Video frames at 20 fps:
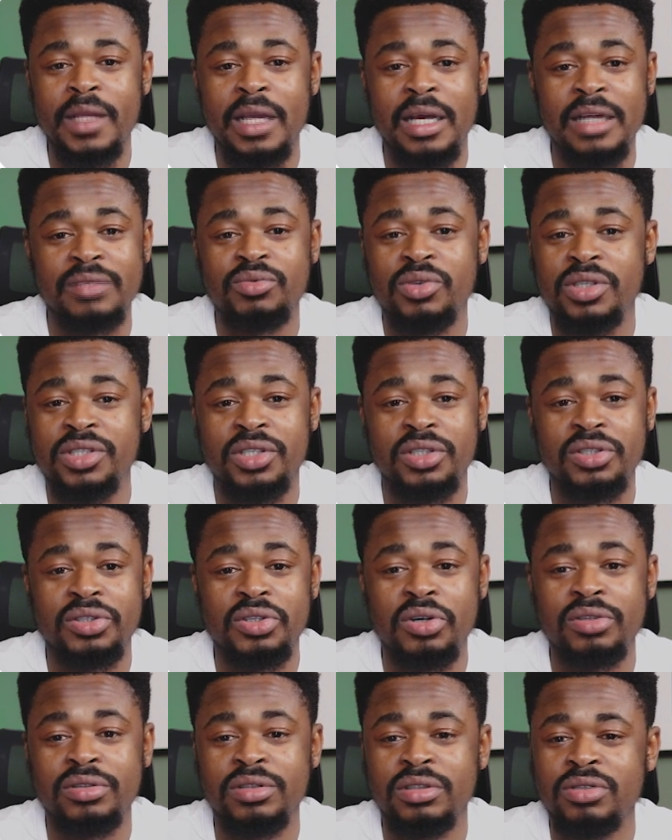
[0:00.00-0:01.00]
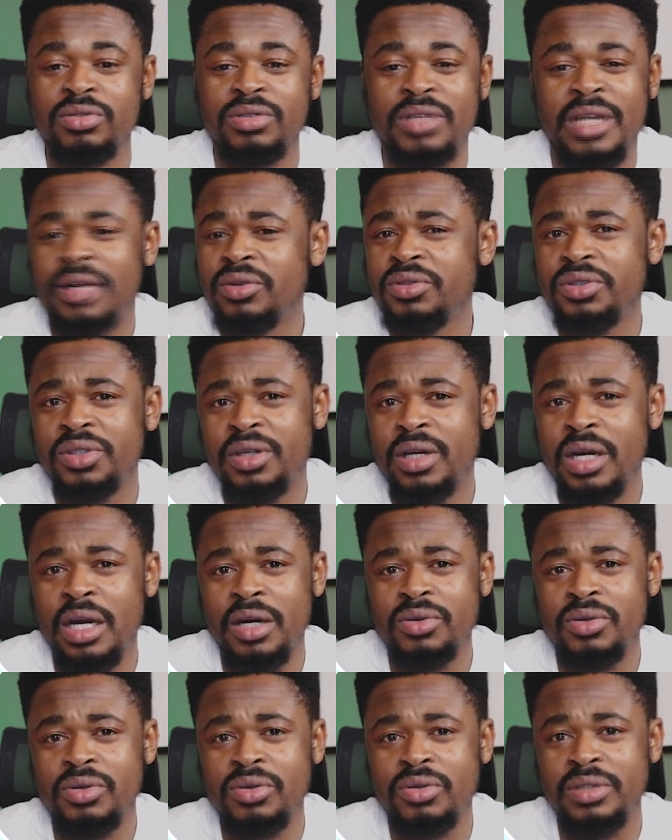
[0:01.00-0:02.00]
And once you're done, you download the
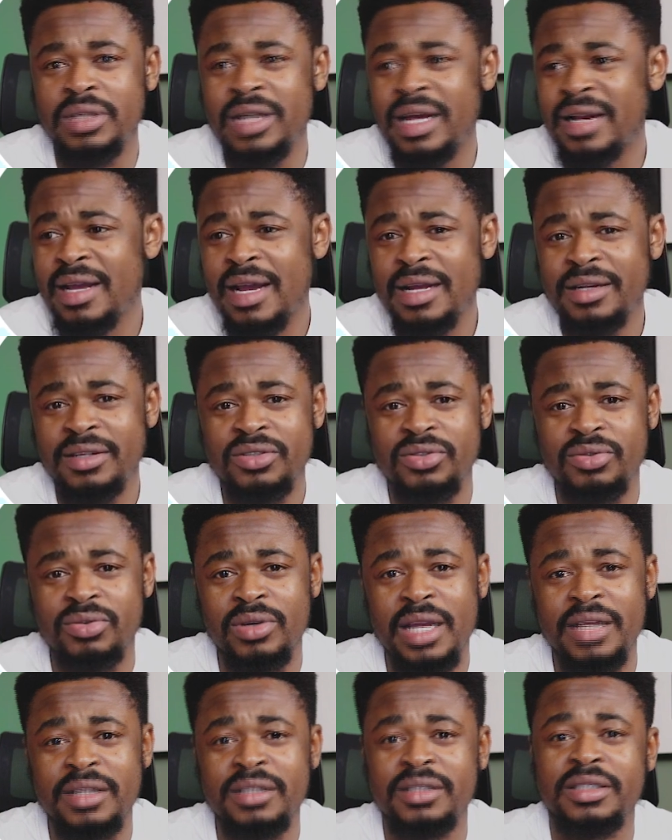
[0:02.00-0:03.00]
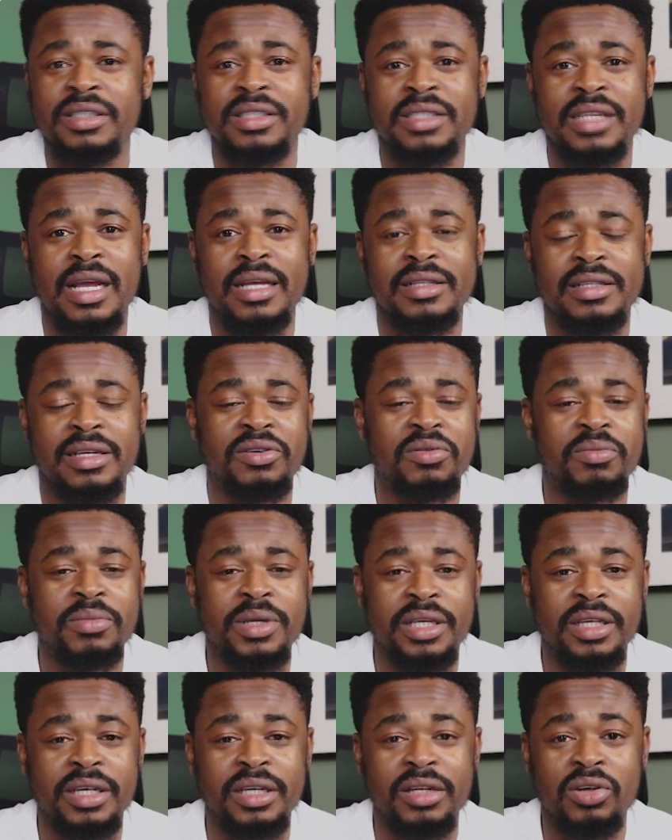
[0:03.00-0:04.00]
QR code and add it to any design that you're
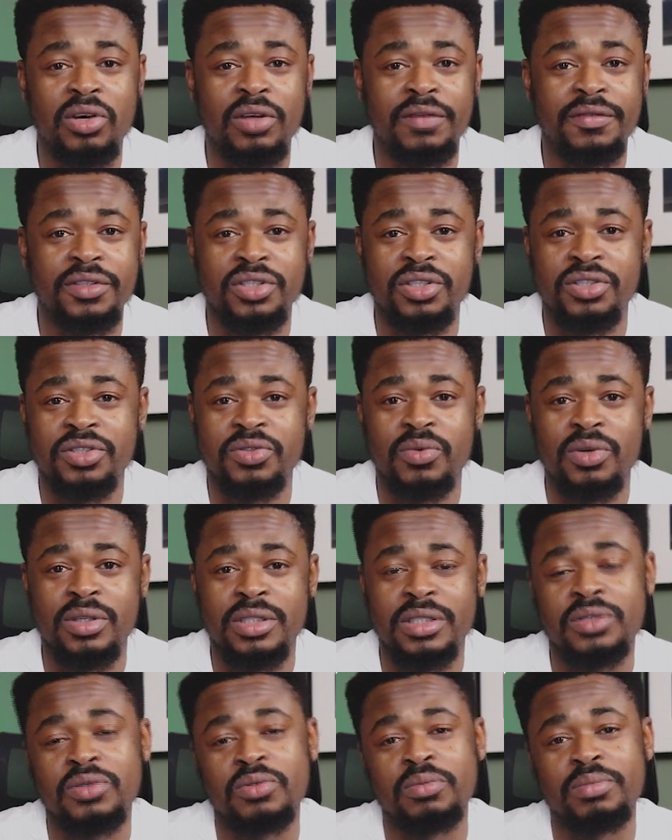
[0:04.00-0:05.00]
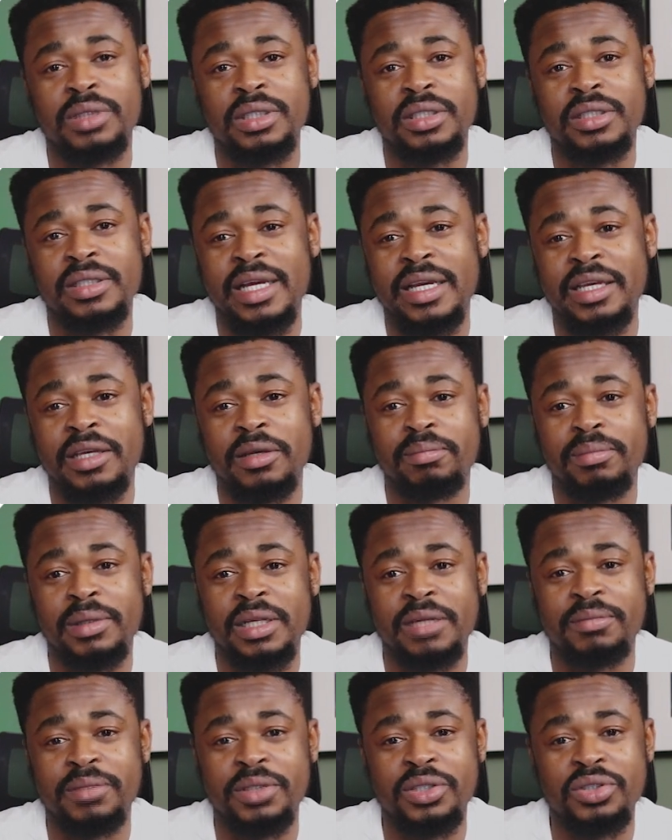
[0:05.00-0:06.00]
making. Or if you just want it to be like a
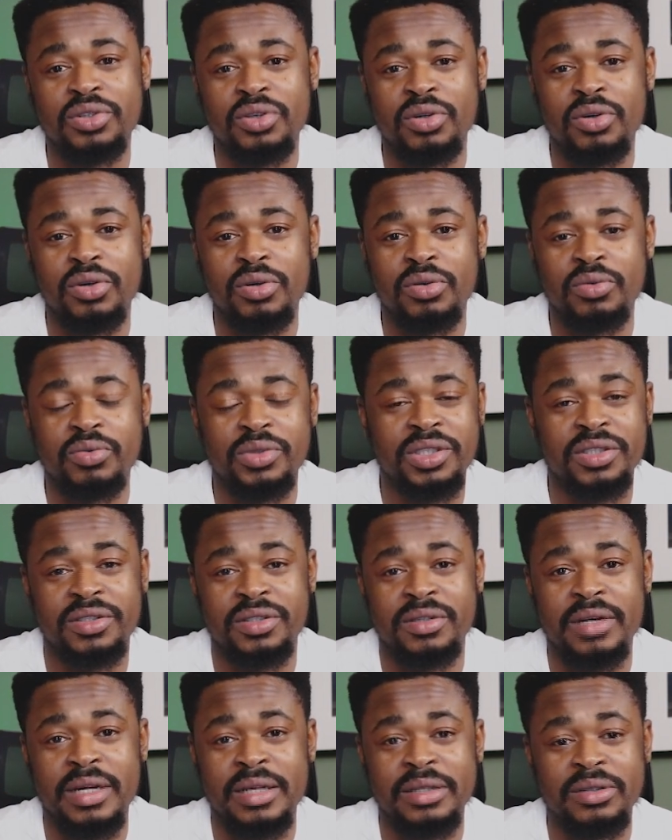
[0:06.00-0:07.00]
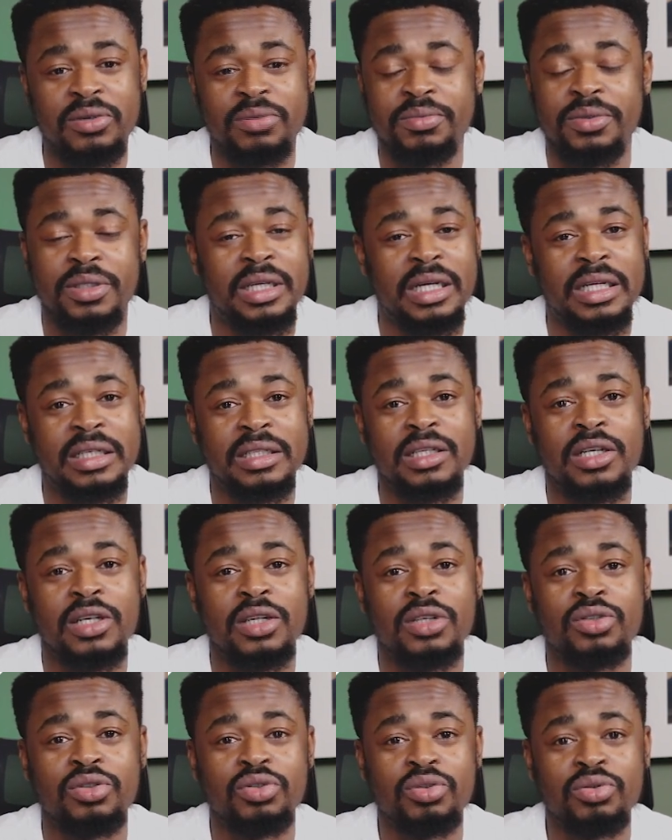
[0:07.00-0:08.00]
plain picture with just a write-up, you can
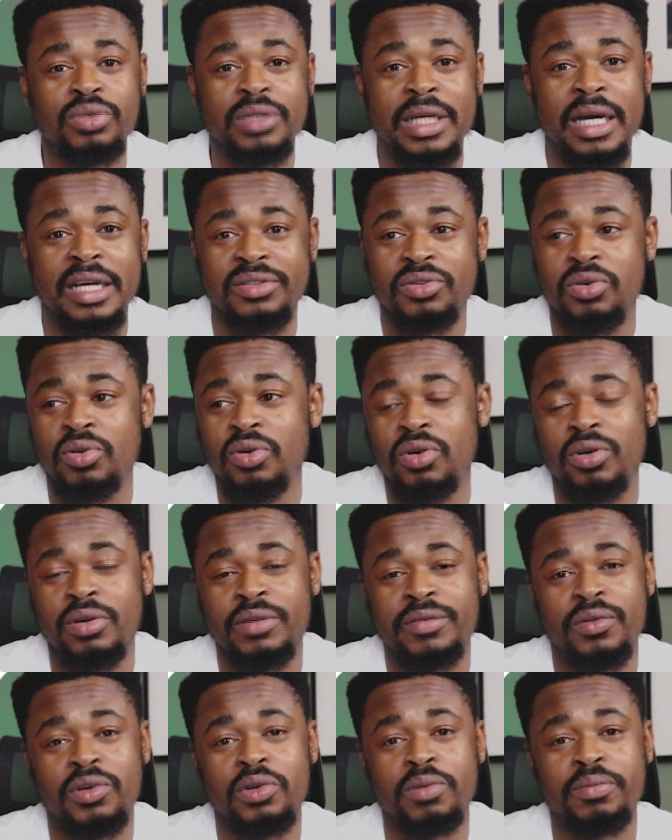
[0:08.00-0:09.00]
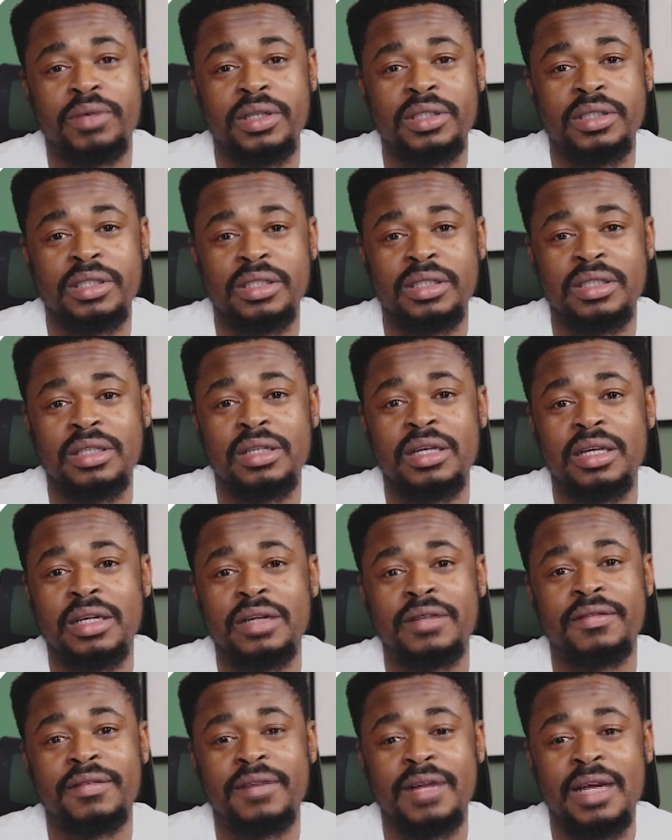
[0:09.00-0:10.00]
do that. Or if you want to print it
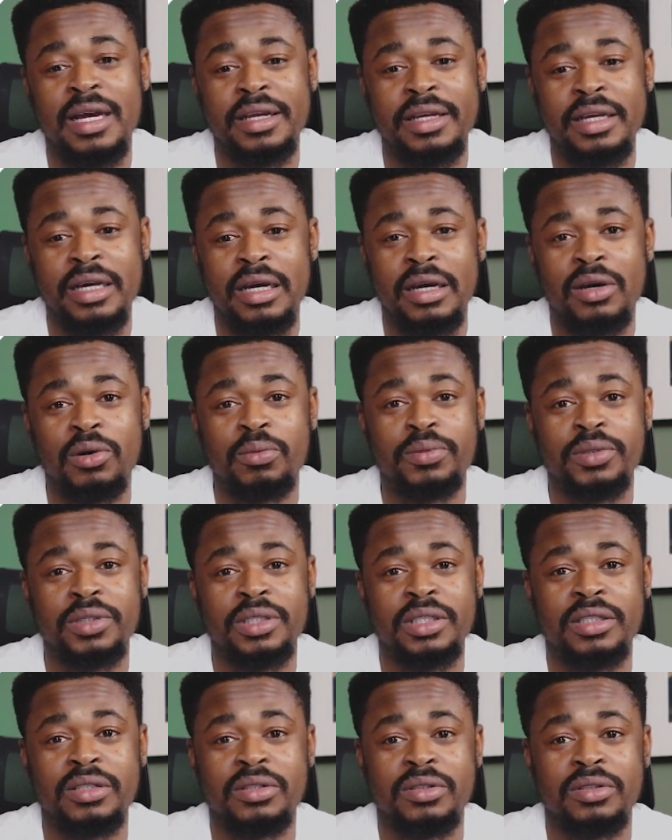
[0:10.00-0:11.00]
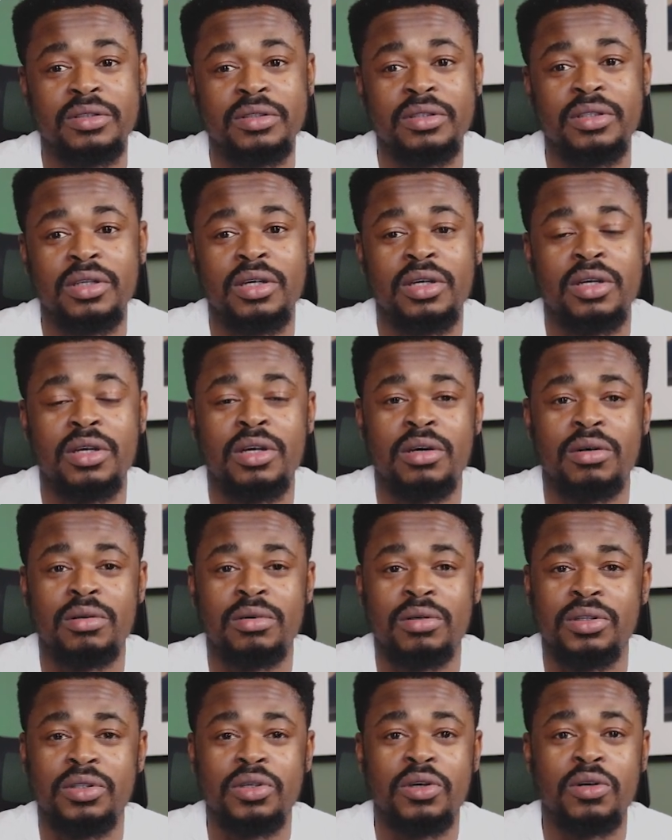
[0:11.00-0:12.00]
in a flyer or put it on
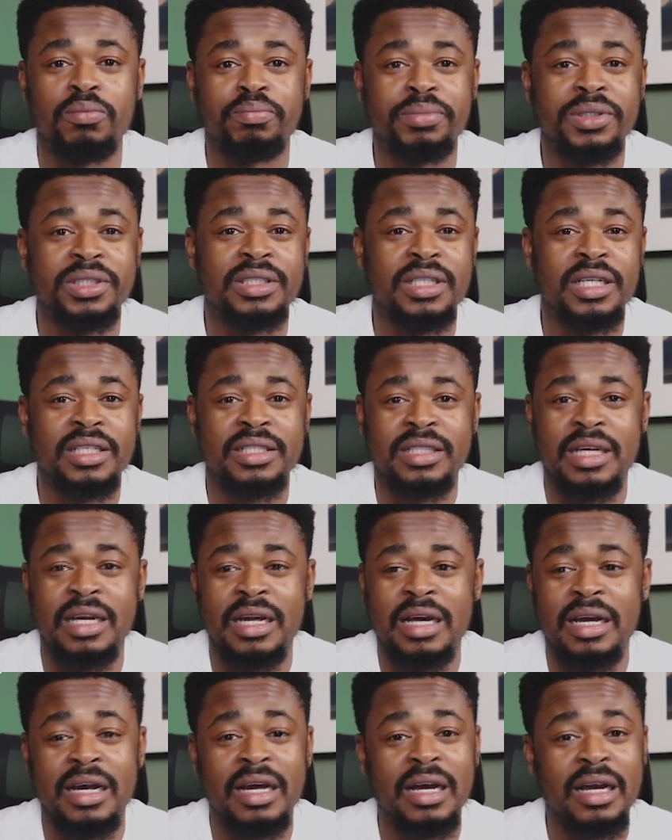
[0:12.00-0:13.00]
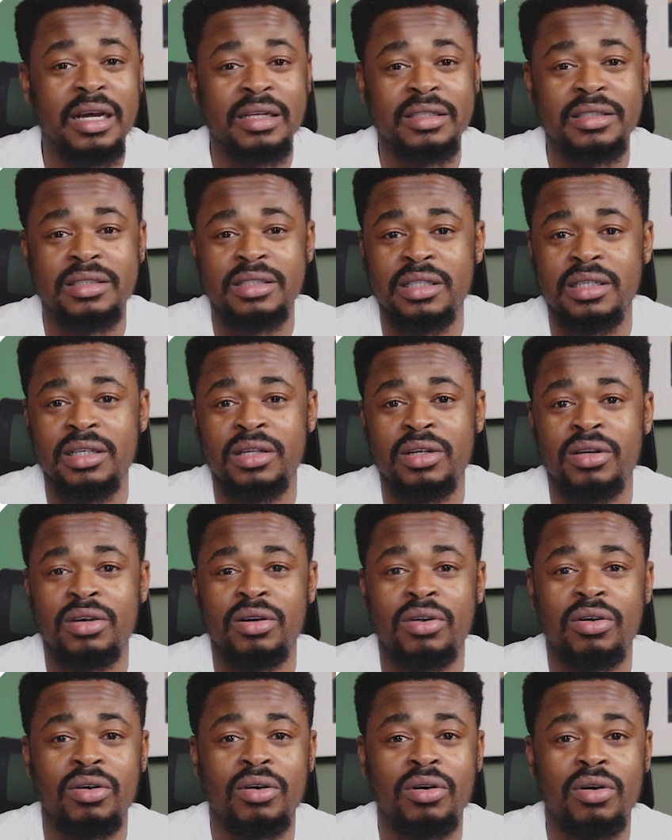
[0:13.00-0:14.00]
your business card
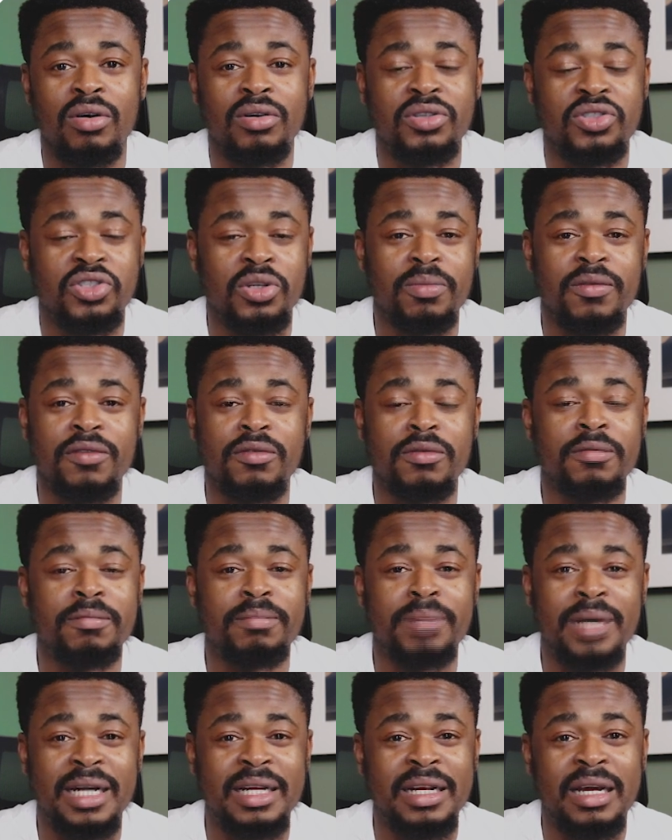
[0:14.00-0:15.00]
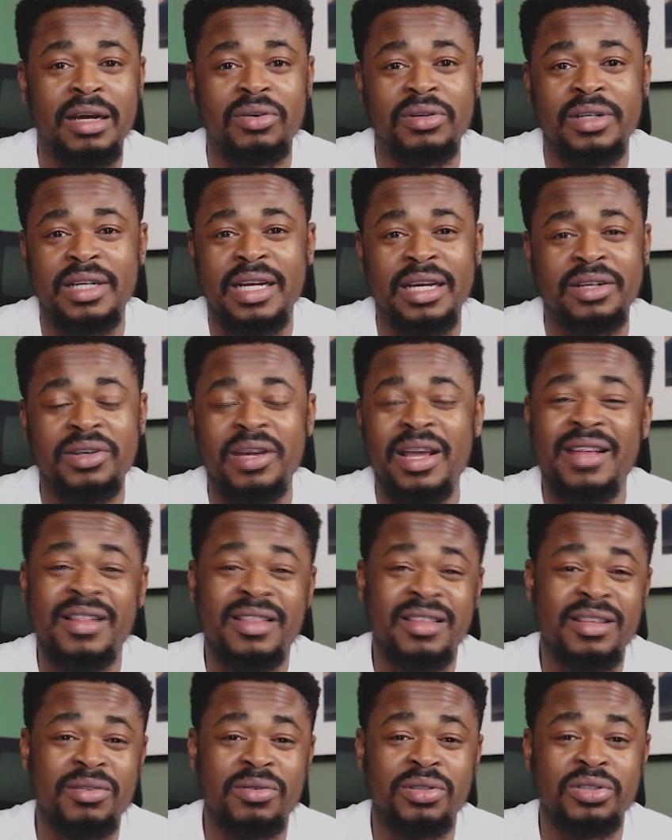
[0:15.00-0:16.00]
or on some form of banner online or
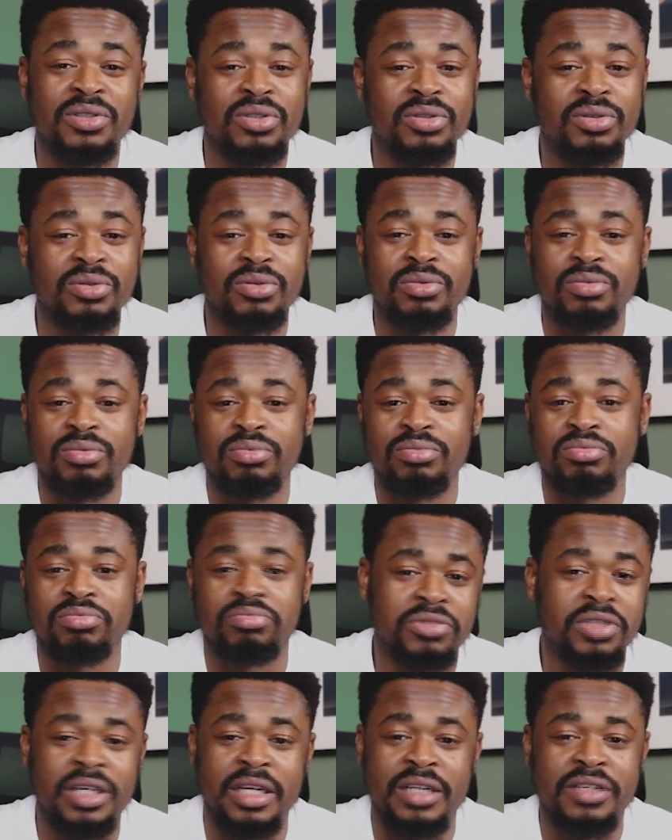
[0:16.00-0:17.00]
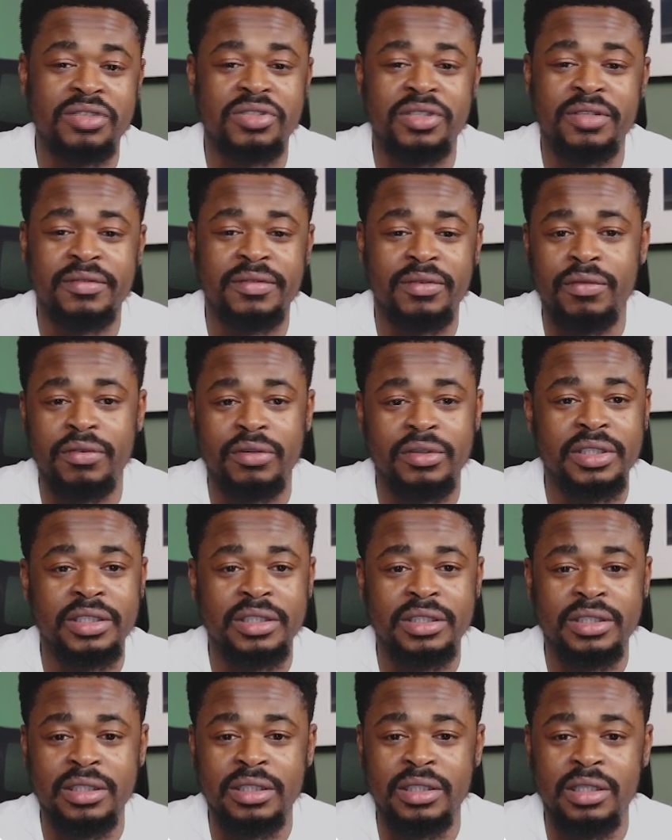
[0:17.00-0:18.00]
anything you want to do, you can use it for
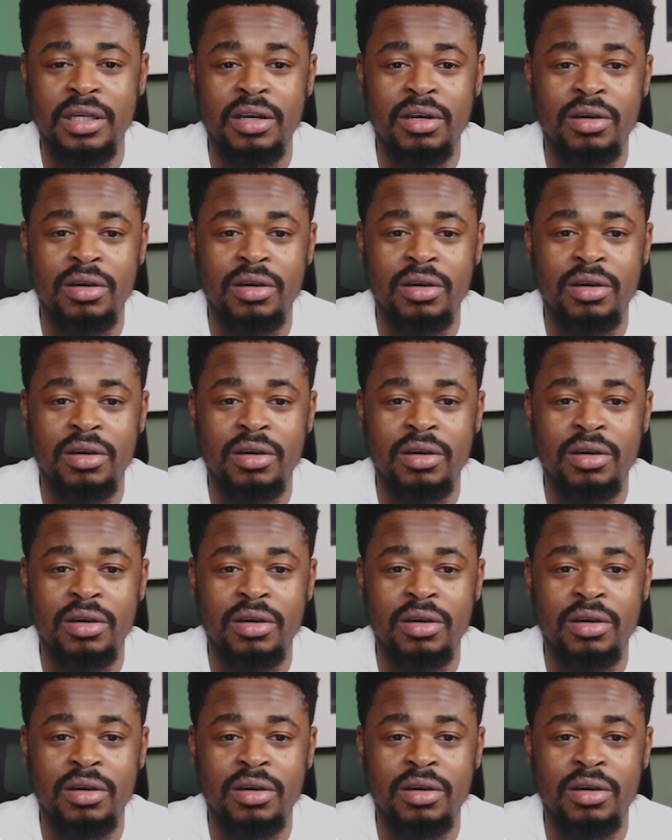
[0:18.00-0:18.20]
it.